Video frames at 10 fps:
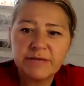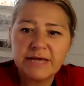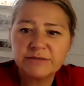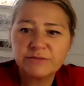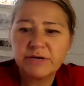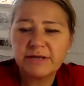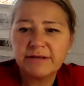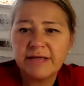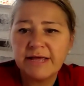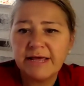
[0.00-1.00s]
as well.
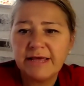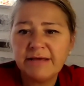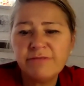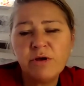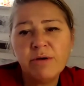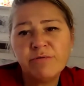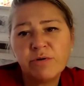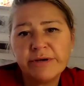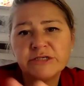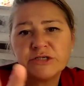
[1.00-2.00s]
And if you have a
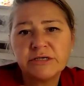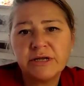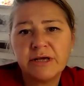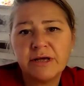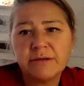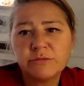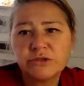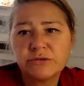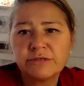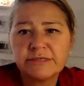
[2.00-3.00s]
question,
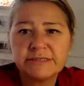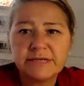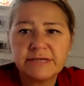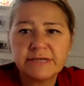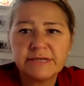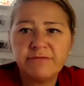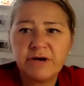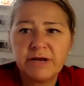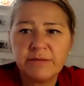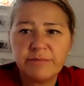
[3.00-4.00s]
Sean has said that he's
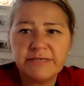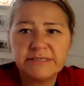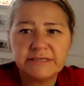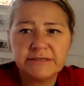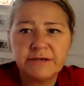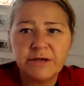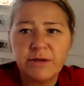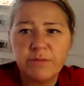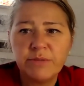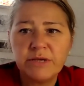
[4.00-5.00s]
very happy to
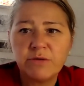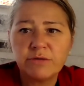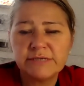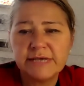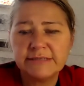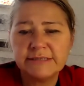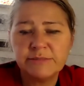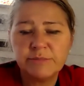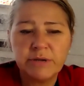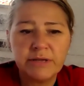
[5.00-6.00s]
be contacted
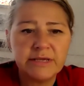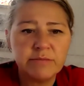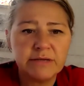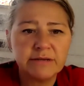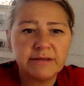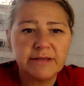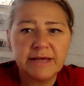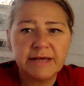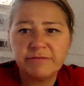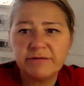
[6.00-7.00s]
by email
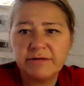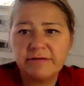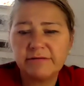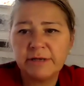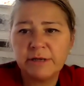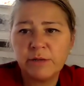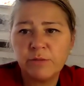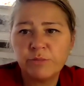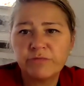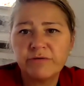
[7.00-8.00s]
after this, and I
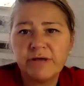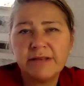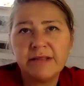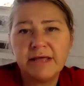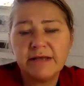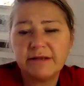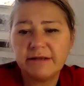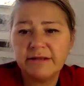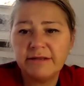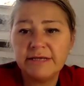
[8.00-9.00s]
will provide that
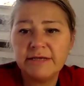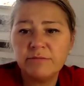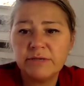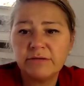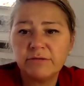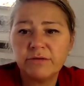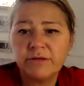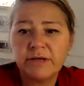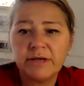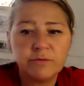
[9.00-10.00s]
in the email
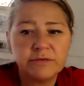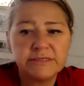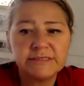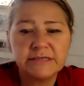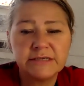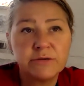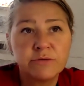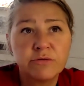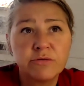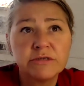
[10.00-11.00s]
that I'm going to send out the
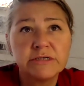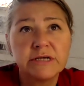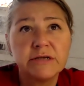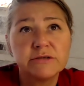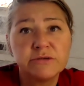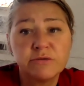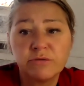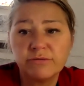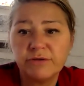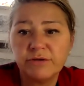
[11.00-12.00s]
recording to all
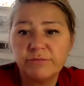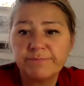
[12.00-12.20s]
of you.